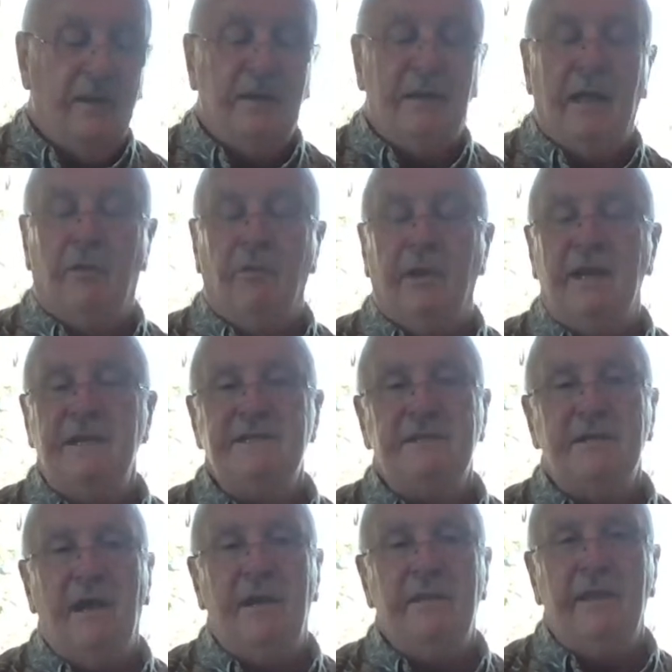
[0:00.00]
Now, when I
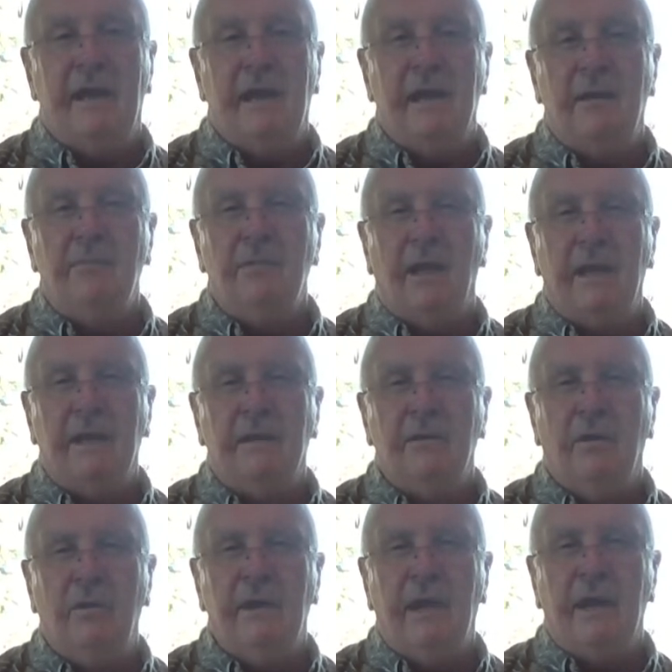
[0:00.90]
saw that, I'm like,
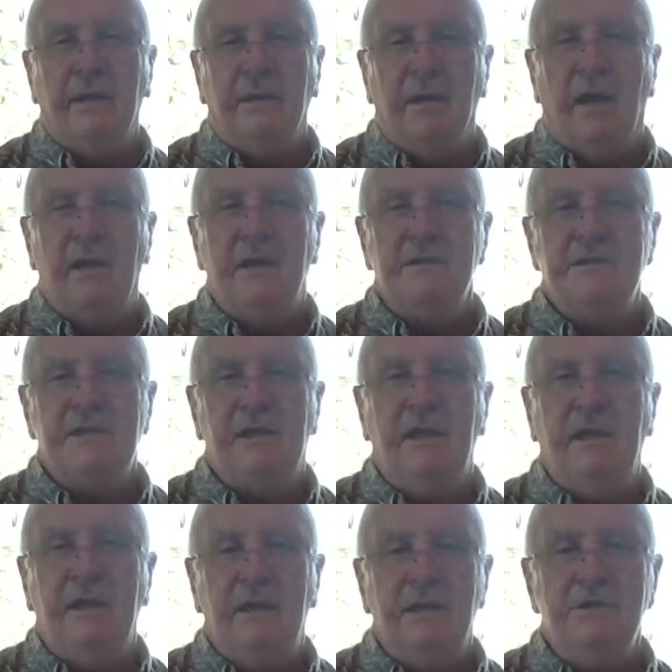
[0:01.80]
okay, God is
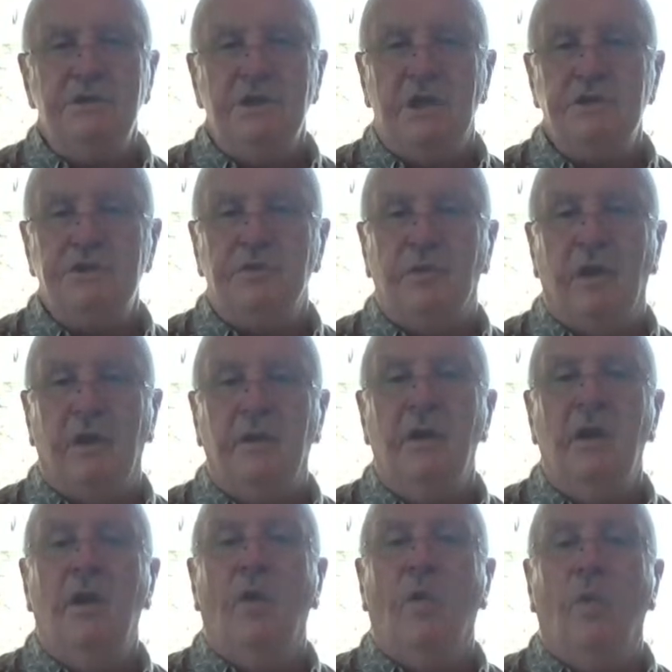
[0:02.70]
king and Jeshurun.
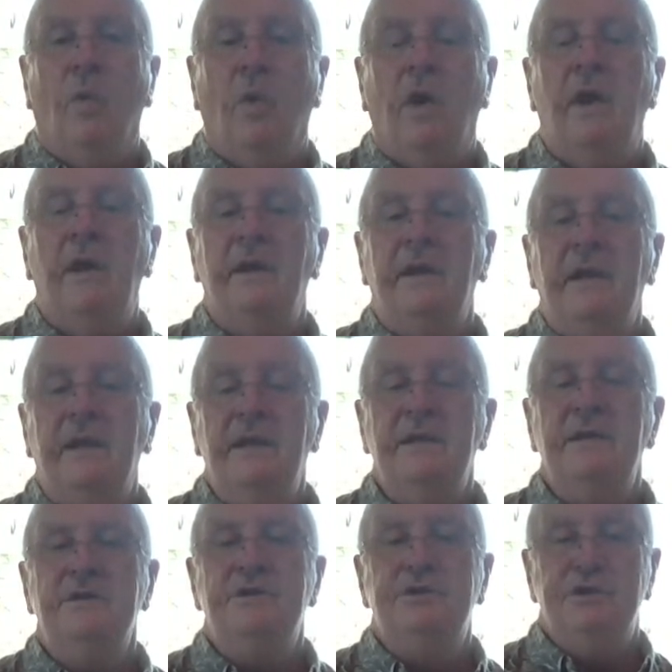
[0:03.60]
What
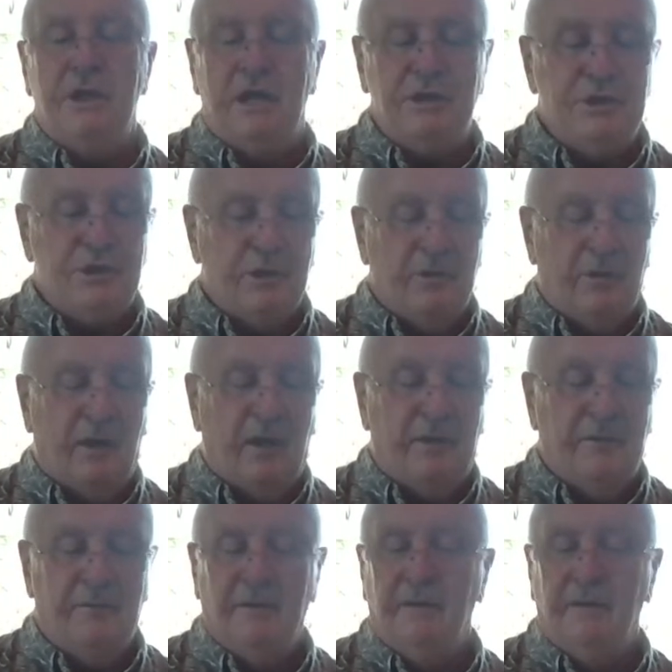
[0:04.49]
is Jeshurun?